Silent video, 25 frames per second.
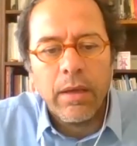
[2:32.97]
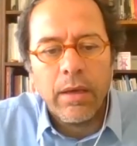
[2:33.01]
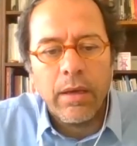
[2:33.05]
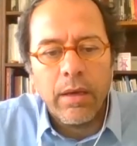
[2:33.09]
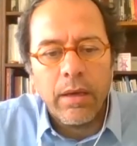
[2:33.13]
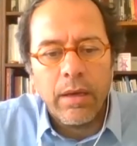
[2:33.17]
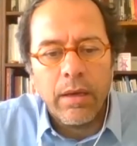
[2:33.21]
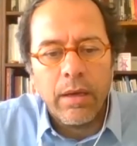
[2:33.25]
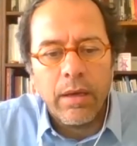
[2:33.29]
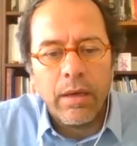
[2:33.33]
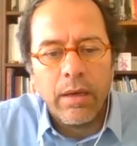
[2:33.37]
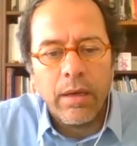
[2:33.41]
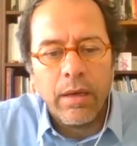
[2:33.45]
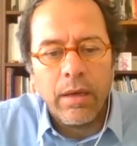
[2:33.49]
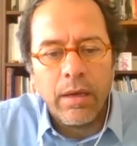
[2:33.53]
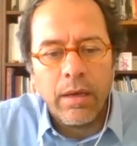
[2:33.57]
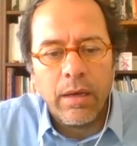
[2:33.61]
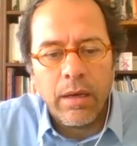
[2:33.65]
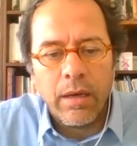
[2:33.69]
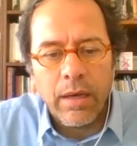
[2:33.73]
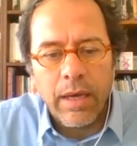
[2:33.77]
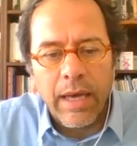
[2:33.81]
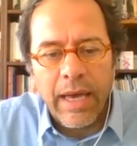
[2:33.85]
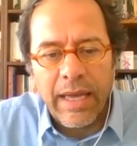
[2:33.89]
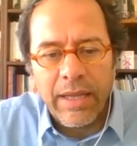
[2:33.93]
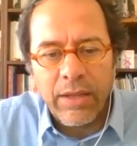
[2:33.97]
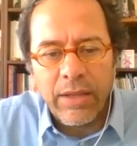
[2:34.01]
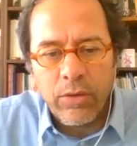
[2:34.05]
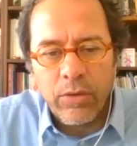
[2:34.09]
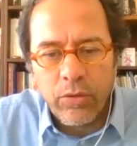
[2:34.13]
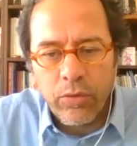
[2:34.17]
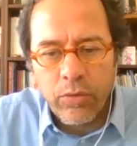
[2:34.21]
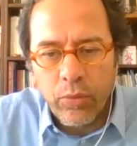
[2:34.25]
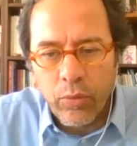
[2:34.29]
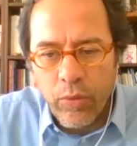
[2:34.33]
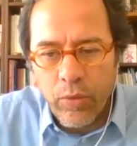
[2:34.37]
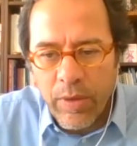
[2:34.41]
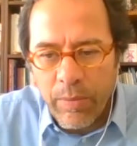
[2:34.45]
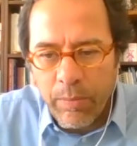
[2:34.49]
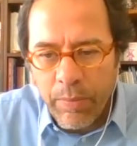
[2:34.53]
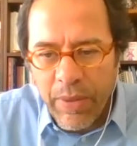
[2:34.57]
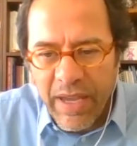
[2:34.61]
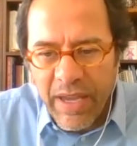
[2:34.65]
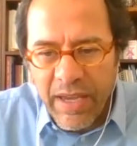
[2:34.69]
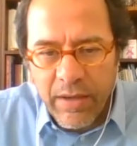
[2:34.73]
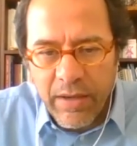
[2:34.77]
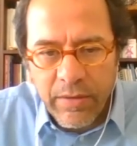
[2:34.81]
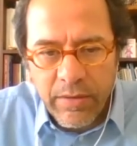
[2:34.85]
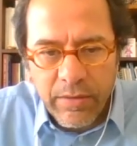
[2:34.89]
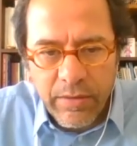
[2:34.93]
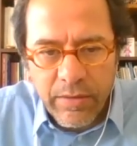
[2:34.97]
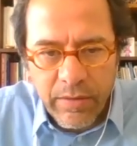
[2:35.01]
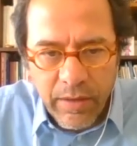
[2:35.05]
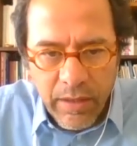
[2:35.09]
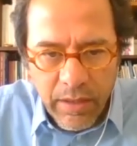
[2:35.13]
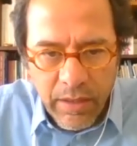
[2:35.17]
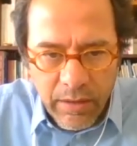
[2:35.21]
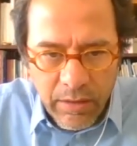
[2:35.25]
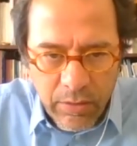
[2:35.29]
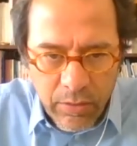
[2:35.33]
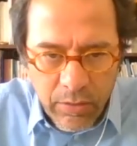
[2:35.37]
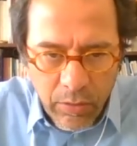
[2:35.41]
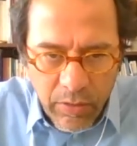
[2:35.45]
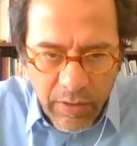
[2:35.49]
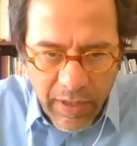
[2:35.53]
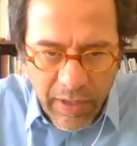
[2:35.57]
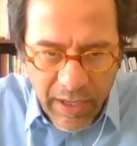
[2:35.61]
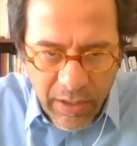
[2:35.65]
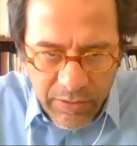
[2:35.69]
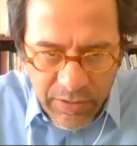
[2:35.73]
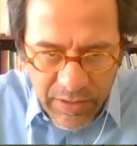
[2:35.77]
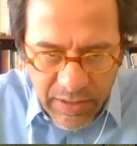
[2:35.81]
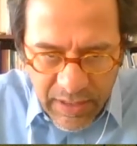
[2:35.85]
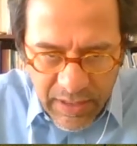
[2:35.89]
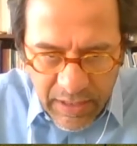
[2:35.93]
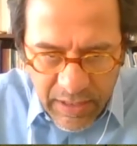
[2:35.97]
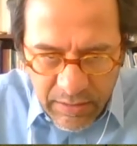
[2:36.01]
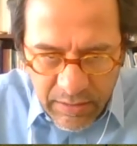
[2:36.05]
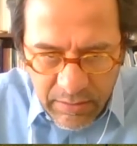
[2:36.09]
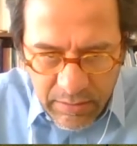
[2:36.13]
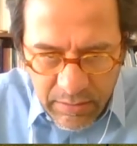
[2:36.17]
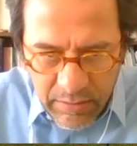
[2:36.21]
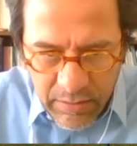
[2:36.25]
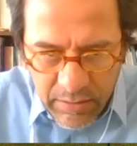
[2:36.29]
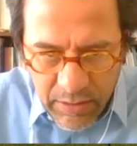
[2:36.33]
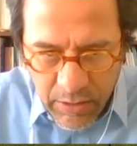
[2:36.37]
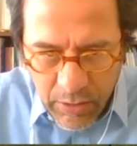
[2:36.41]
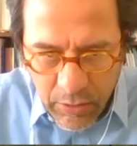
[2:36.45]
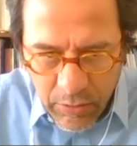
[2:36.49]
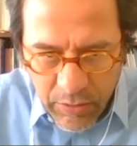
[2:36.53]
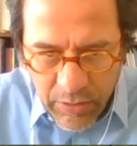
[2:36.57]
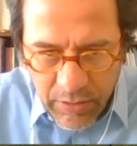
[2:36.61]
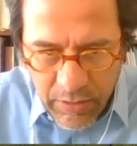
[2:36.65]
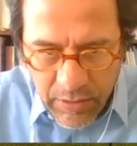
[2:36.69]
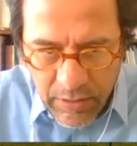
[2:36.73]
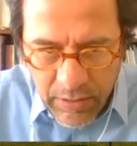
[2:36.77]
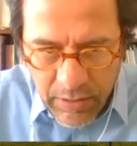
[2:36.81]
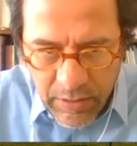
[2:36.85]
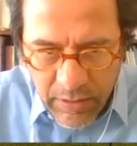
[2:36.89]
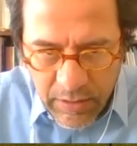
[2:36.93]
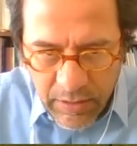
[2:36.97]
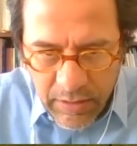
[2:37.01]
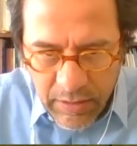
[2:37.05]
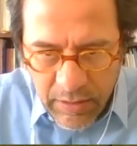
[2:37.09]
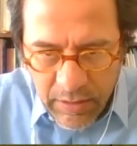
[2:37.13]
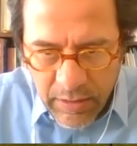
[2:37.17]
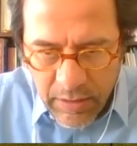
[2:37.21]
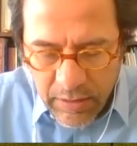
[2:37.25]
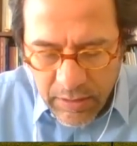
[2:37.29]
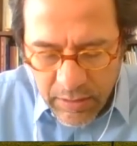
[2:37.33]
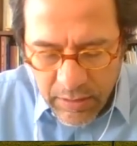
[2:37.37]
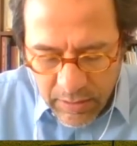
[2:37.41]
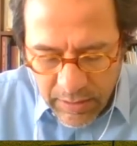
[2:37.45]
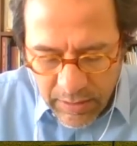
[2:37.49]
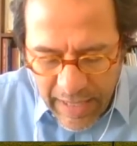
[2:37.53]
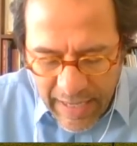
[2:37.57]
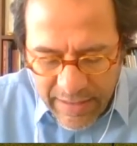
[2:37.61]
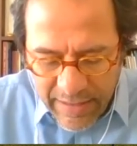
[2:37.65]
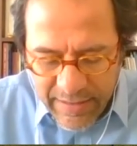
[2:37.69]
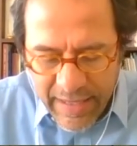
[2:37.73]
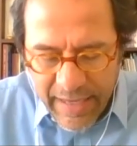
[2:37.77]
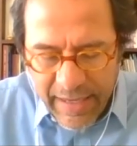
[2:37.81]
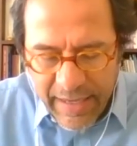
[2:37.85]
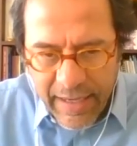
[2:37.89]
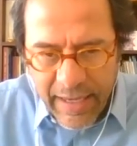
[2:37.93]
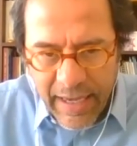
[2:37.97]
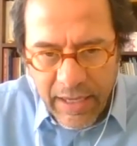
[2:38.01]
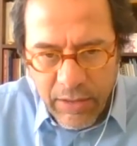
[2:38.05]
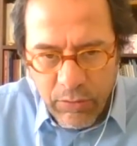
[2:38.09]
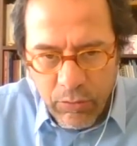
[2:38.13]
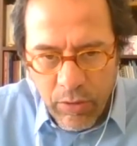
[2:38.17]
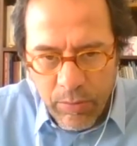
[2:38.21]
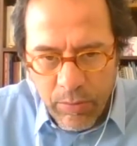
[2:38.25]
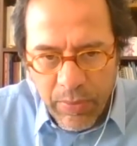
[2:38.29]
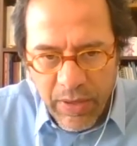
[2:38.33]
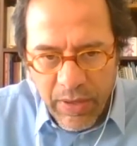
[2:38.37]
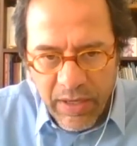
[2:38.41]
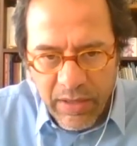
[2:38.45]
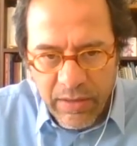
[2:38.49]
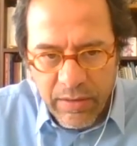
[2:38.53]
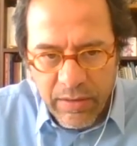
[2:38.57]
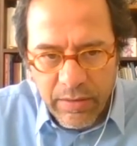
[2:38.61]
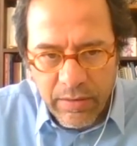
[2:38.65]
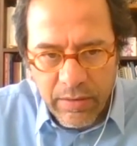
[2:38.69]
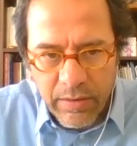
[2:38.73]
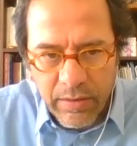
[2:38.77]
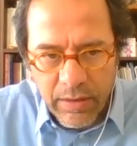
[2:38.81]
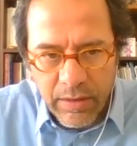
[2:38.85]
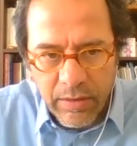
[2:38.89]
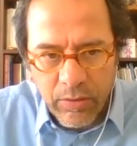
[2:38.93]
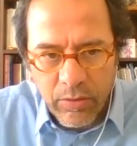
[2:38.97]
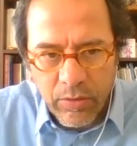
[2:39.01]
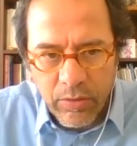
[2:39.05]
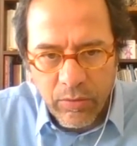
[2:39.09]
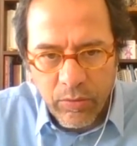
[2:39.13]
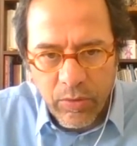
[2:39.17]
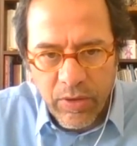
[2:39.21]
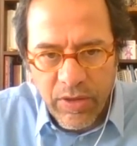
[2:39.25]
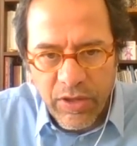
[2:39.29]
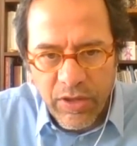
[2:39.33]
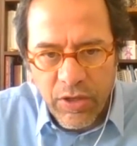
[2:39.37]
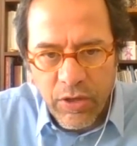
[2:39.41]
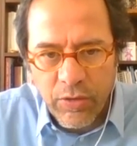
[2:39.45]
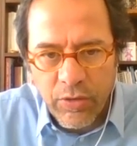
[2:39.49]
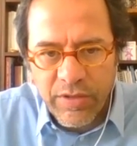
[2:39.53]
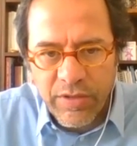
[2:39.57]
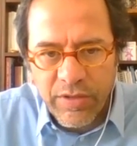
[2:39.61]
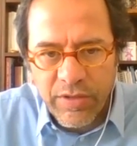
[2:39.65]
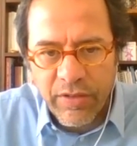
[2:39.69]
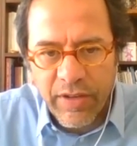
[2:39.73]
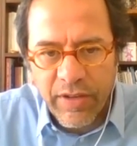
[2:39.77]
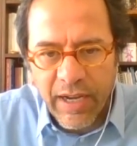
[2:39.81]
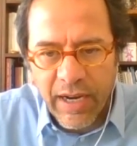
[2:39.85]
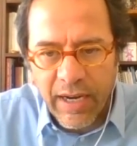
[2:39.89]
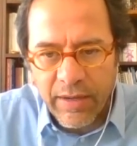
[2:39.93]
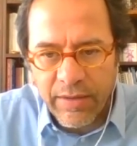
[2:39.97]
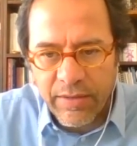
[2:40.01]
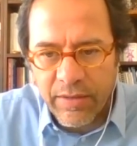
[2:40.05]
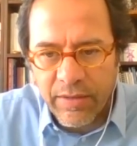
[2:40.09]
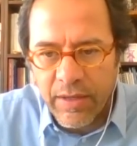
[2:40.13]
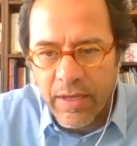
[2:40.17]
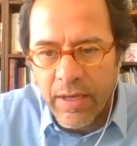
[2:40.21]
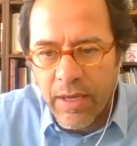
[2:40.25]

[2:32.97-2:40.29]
And we peaked in 2000, and in the last decade we peaked with the use of cars